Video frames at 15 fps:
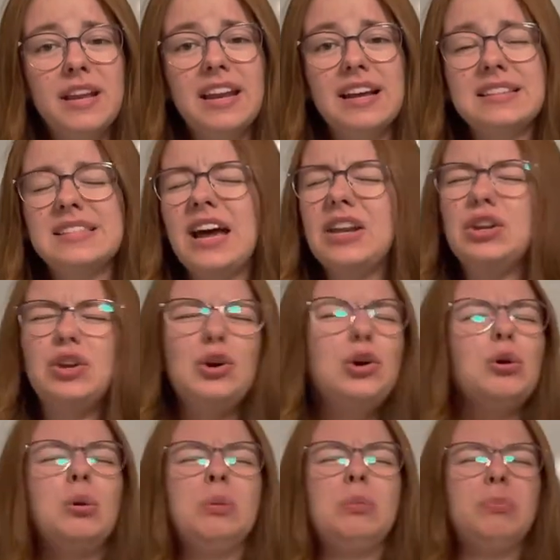next I
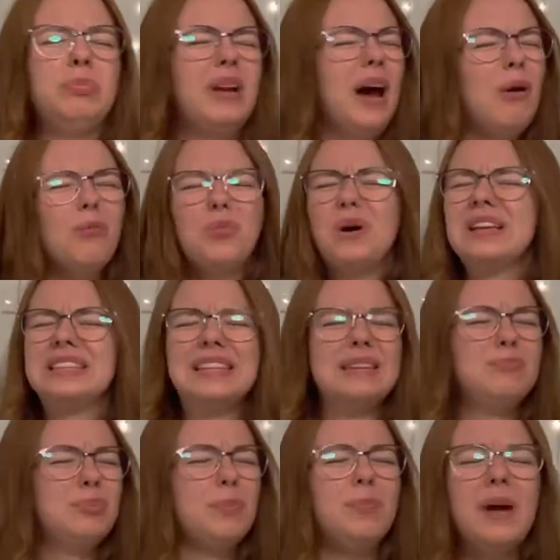knew, but I wasn't
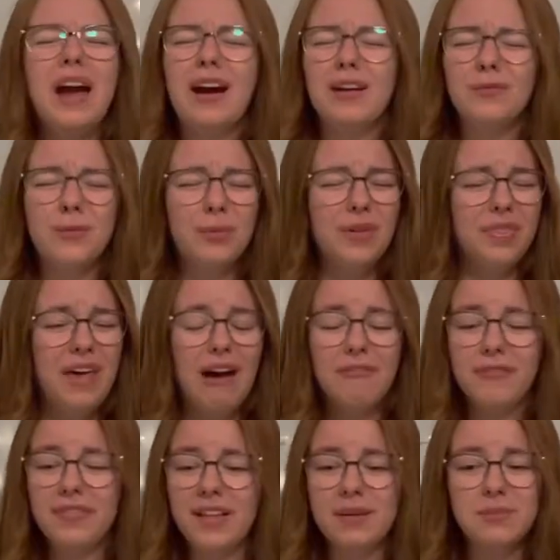prepared for what that
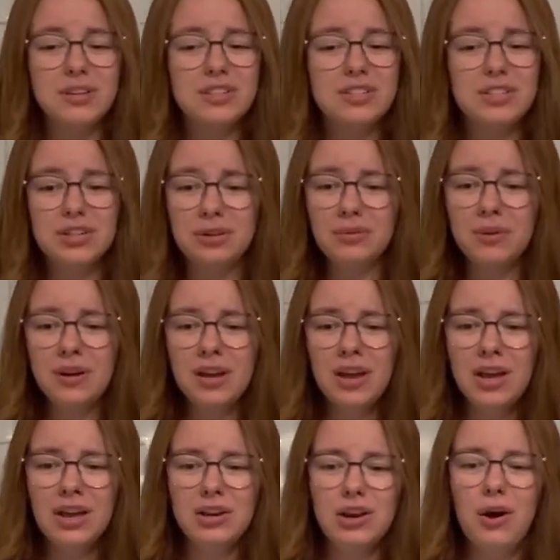flame could do.
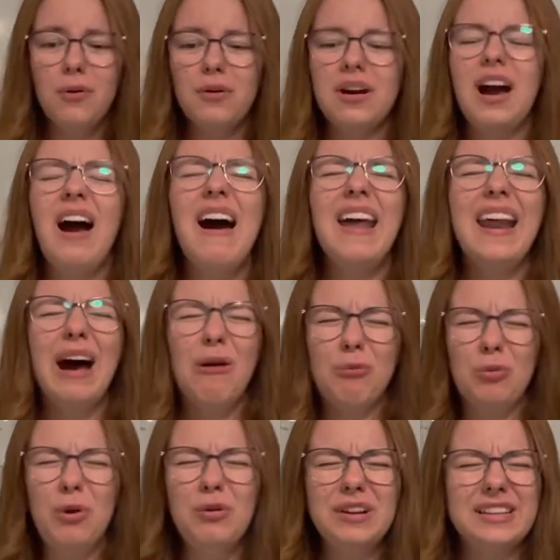No, God, I
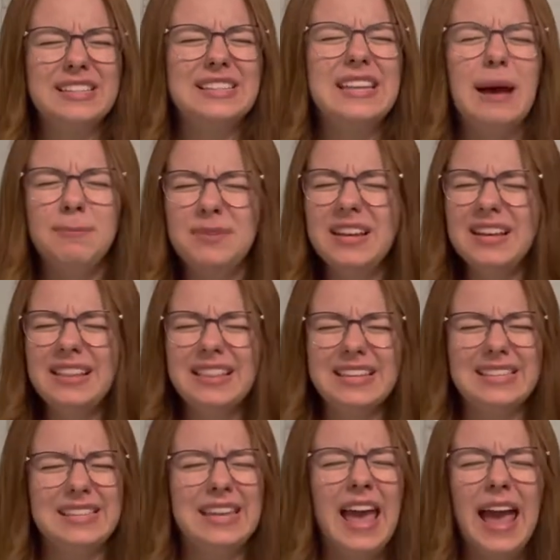won't accept it.
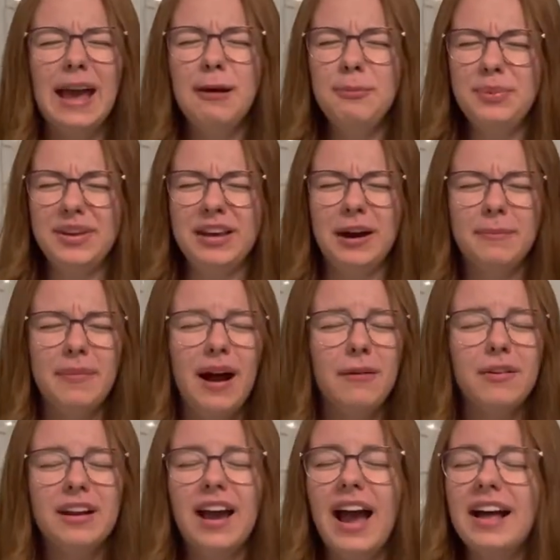This can't become my
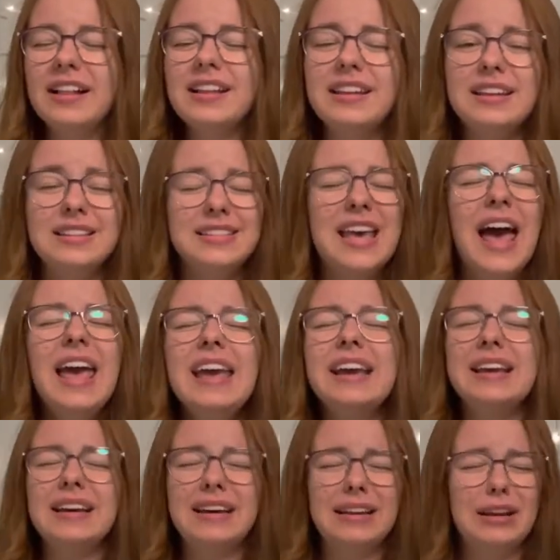reality.
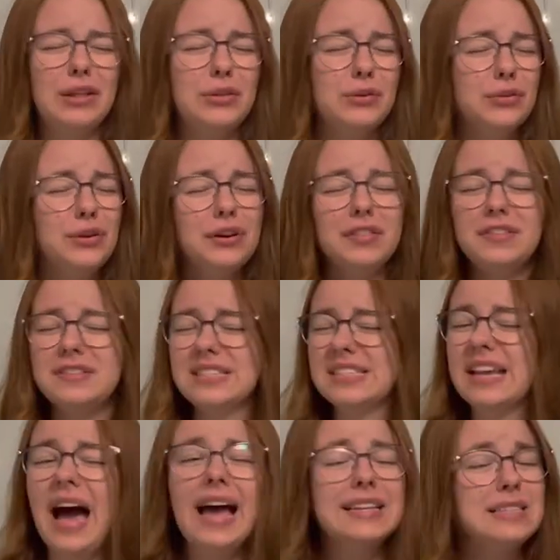Take another look. There's
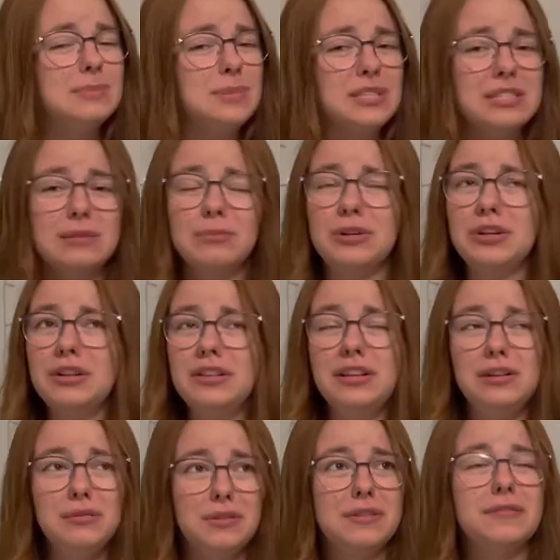got to be some good that
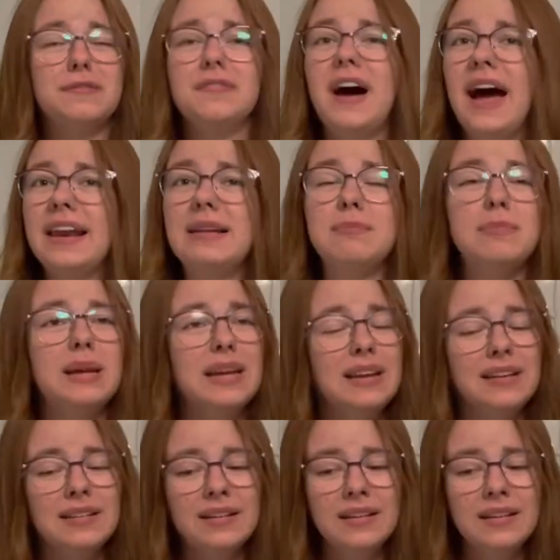you can find in me.